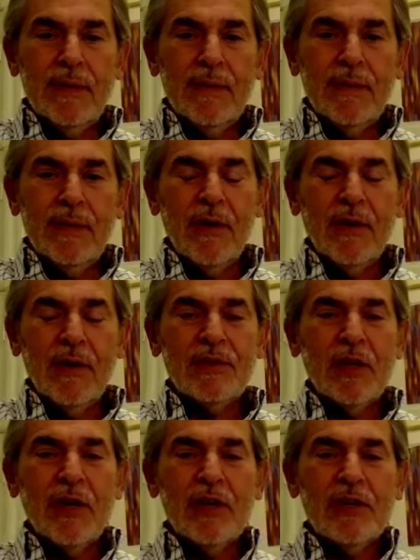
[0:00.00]
it also
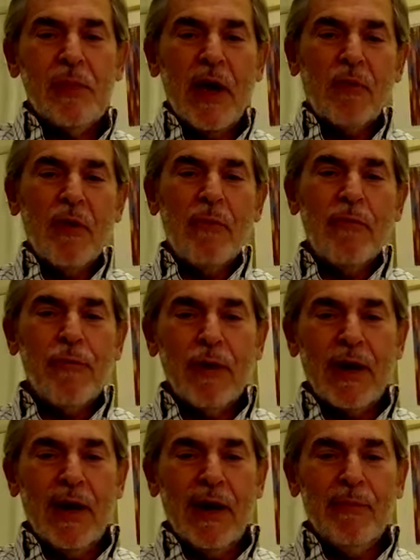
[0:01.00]
goes back way
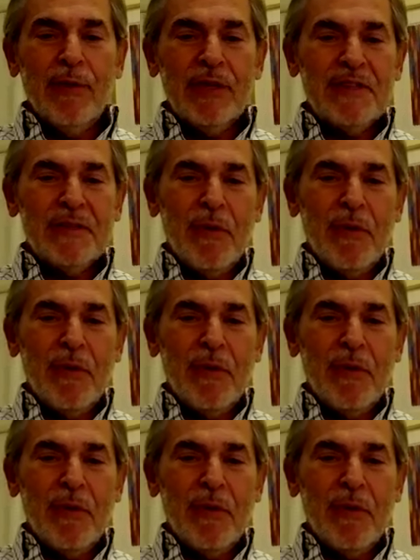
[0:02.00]
before communism.